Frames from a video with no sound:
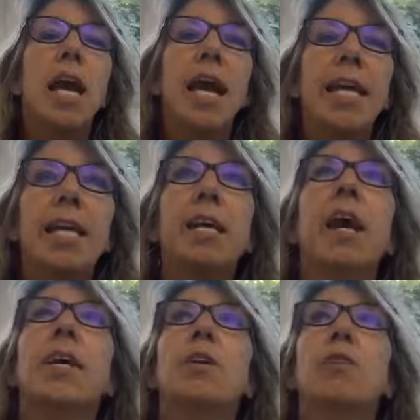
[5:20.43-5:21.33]
any
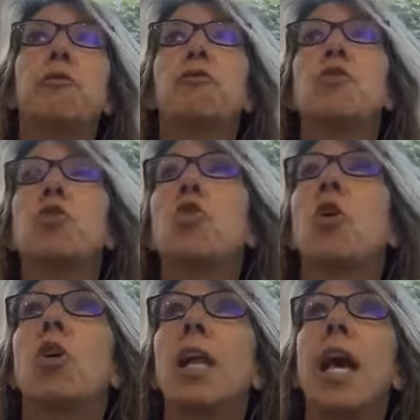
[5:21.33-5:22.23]
kind of
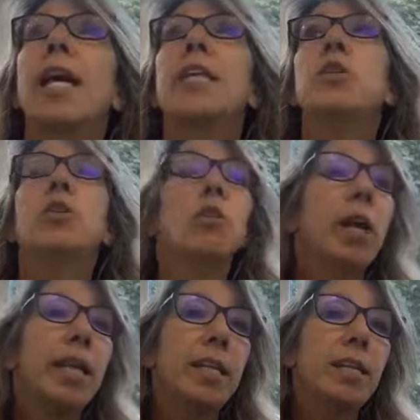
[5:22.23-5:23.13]
strong light, or
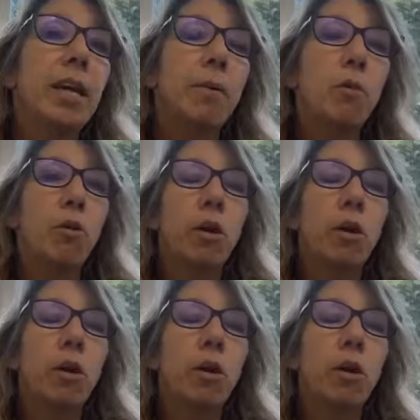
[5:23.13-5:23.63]
any kind